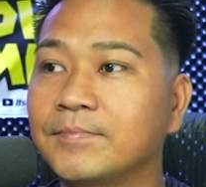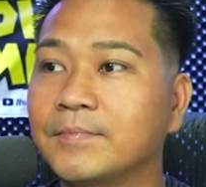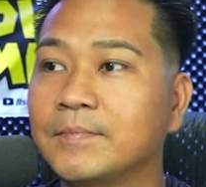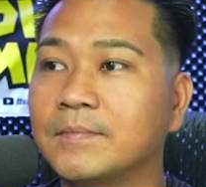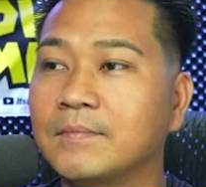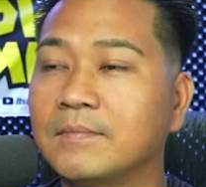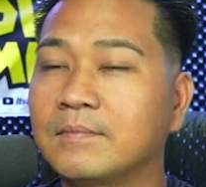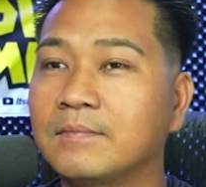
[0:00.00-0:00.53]

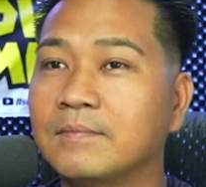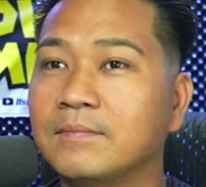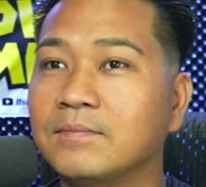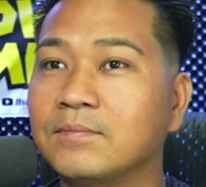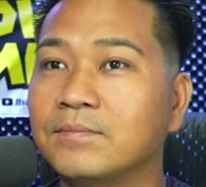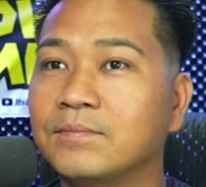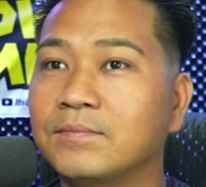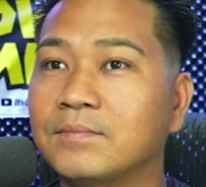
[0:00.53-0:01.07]

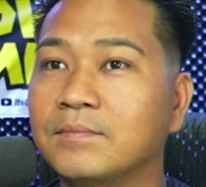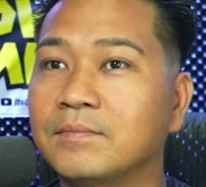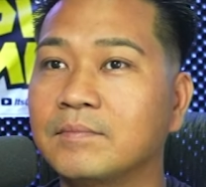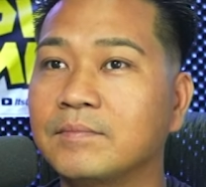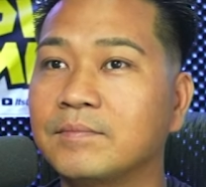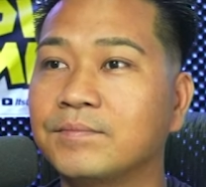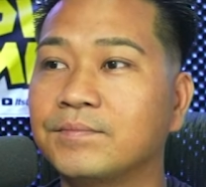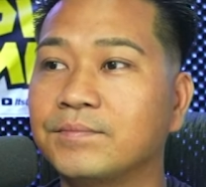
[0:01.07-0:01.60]

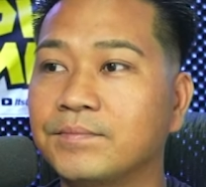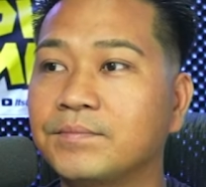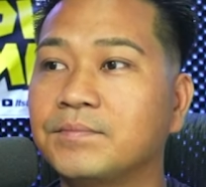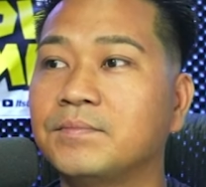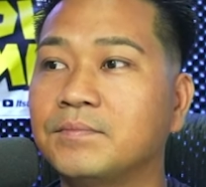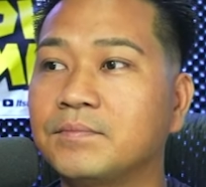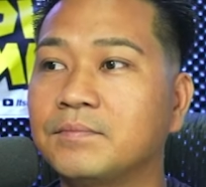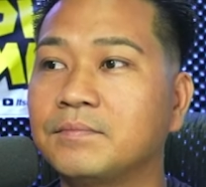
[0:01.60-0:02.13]

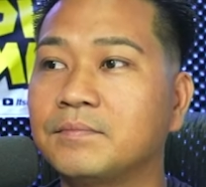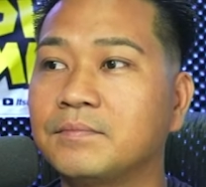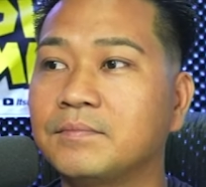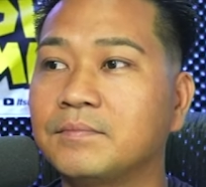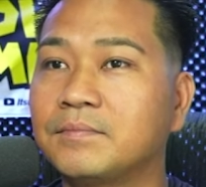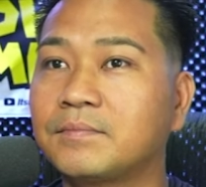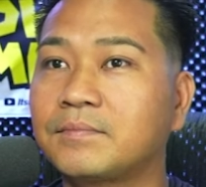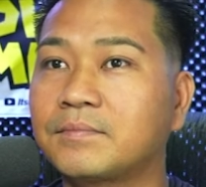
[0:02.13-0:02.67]

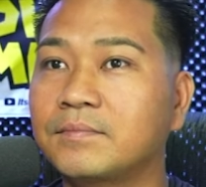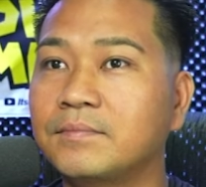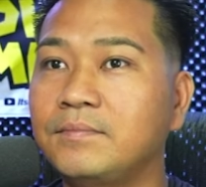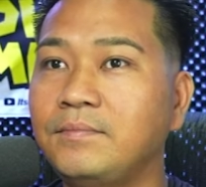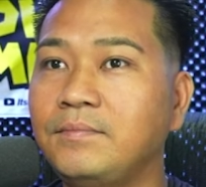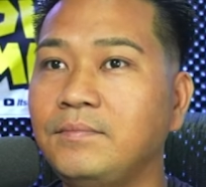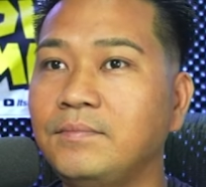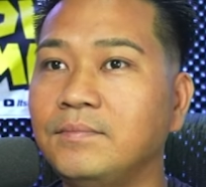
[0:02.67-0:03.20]

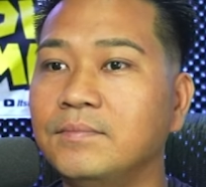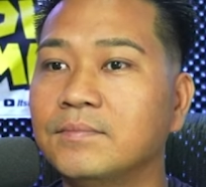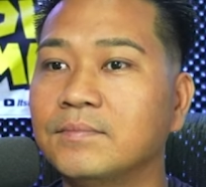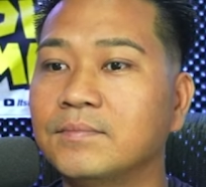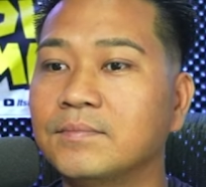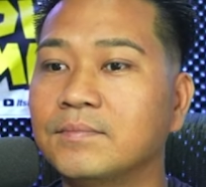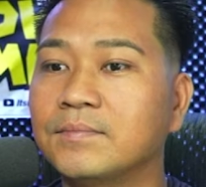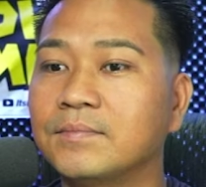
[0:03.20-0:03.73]

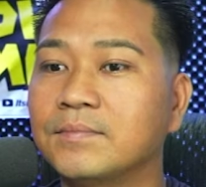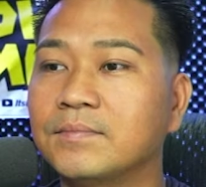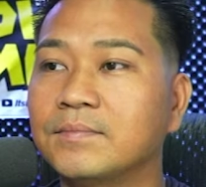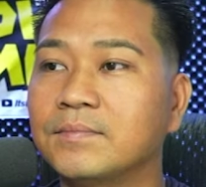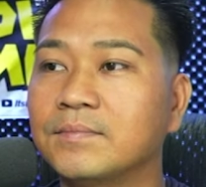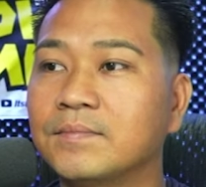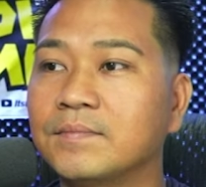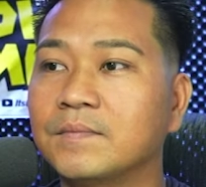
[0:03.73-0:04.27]

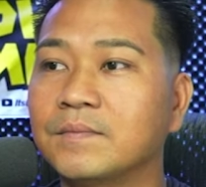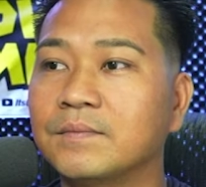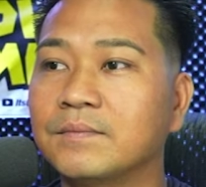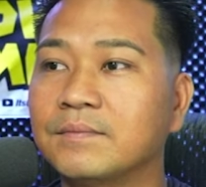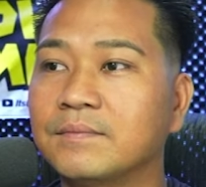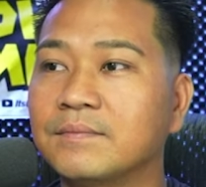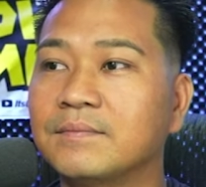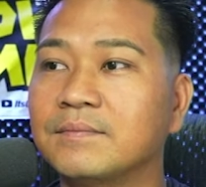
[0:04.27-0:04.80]

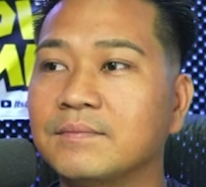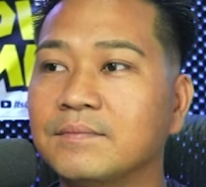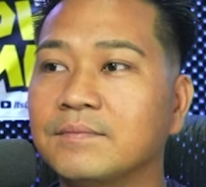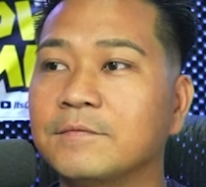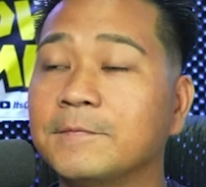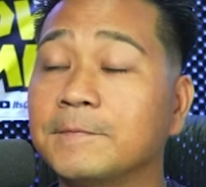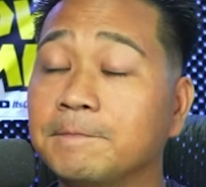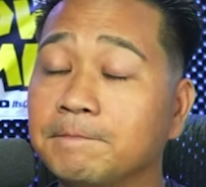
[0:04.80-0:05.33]

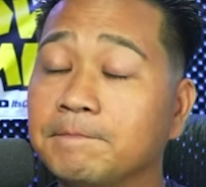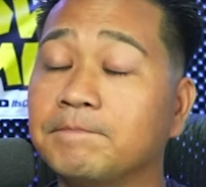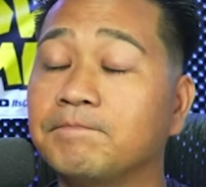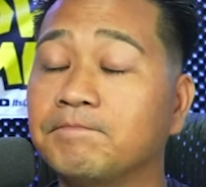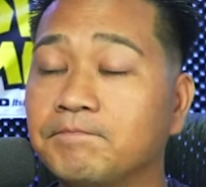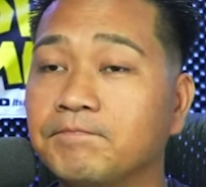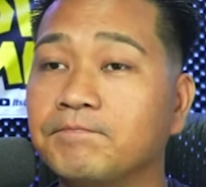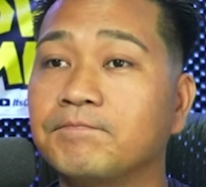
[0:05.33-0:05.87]

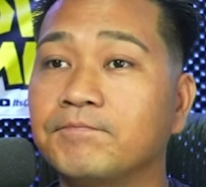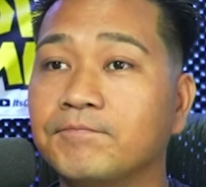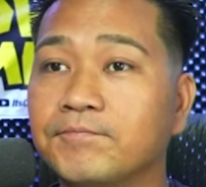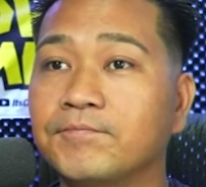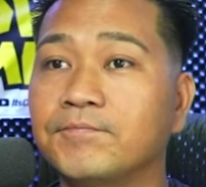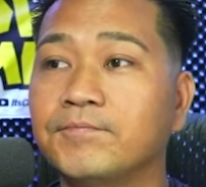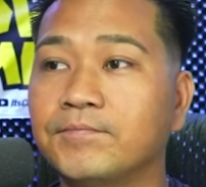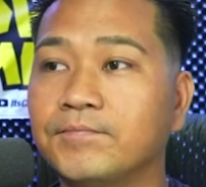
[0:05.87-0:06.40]

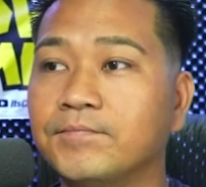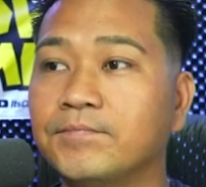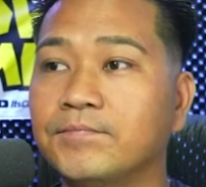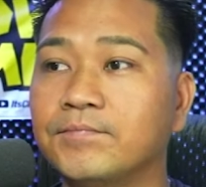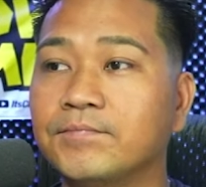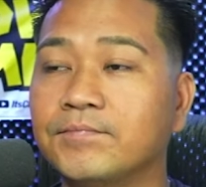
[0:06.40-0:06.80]
(not speaking)